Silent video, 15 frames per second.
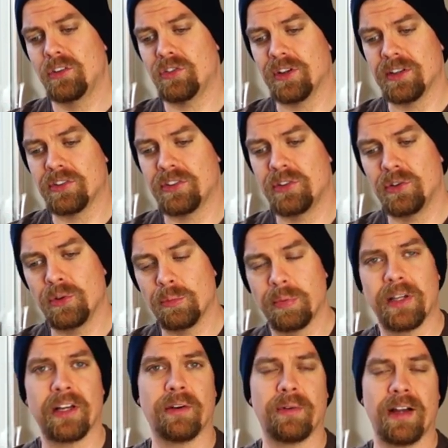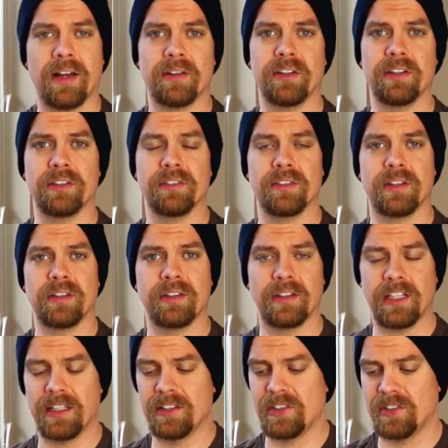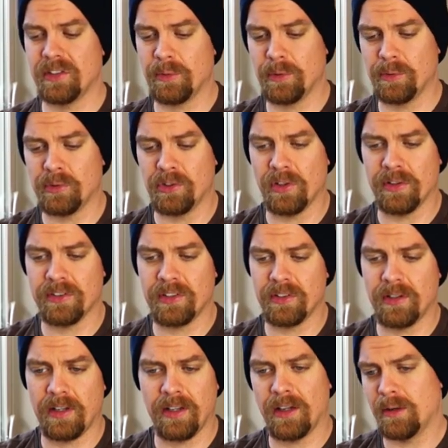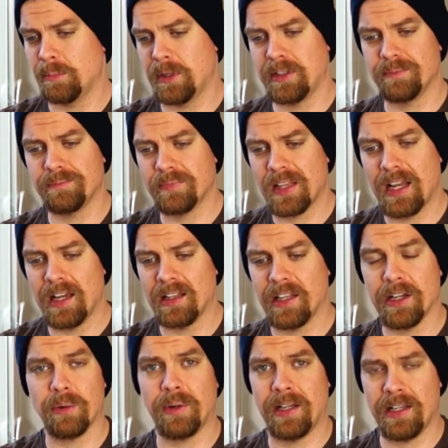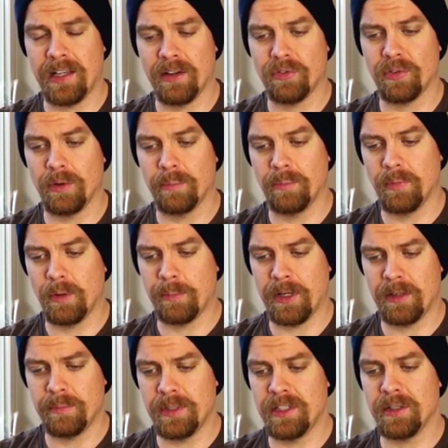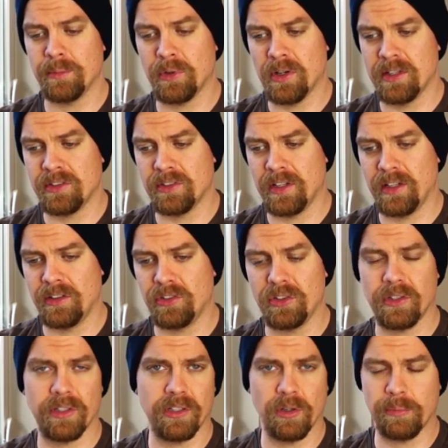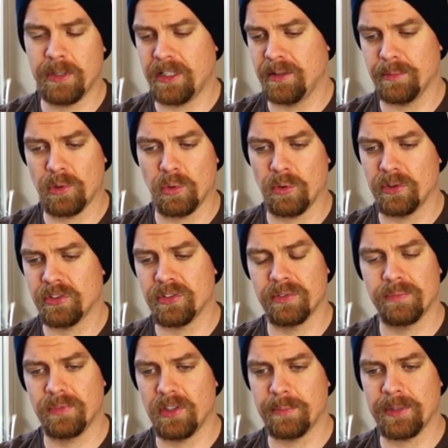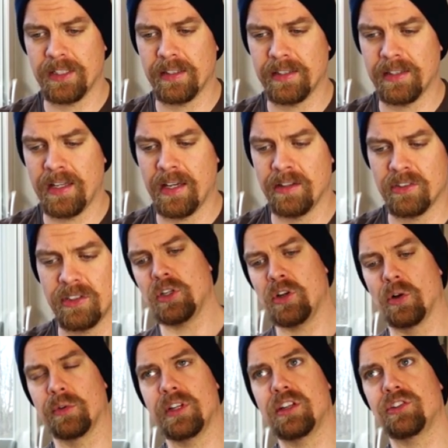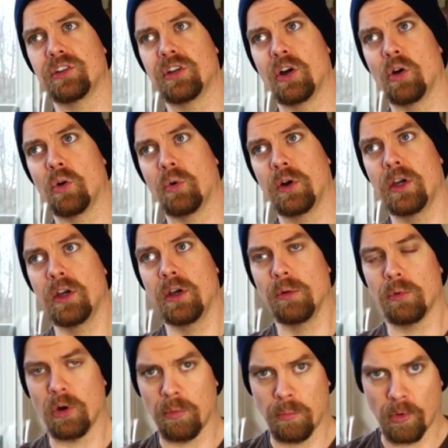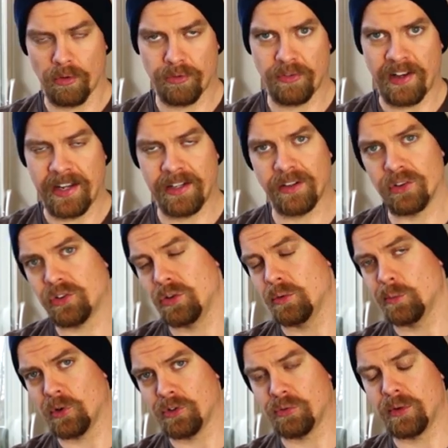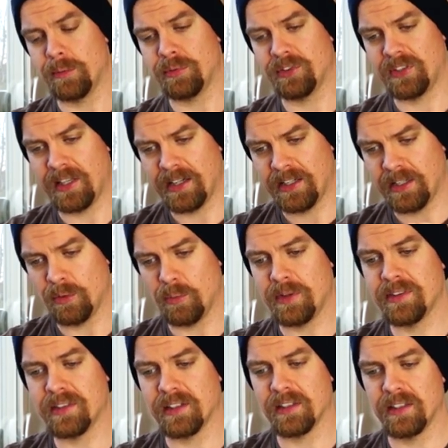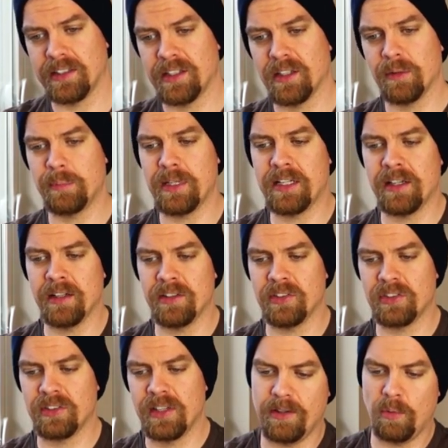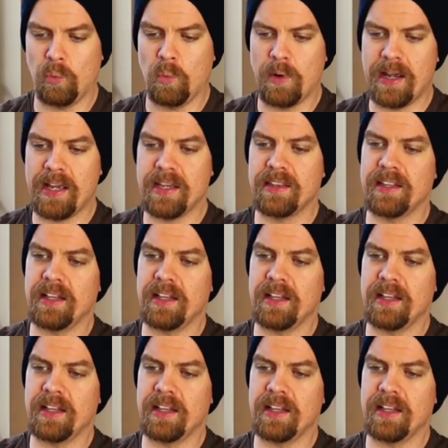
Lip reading: just to play around and see what results. But I like what I get from about a medium grind size. You could go medium coarse, something like that. You don't need to go a more finer to a more drip setting with the Kalita, because the way